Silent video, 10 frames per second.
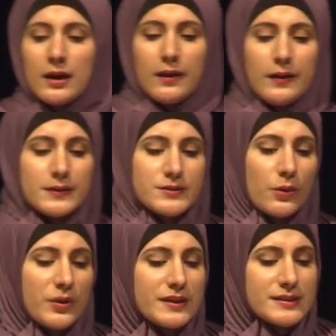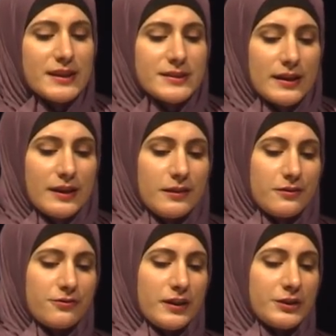So in this case,
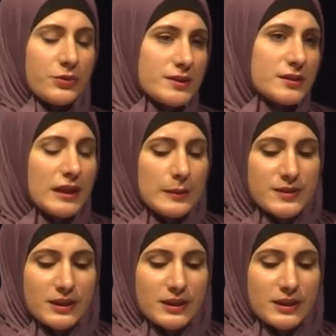if I use the type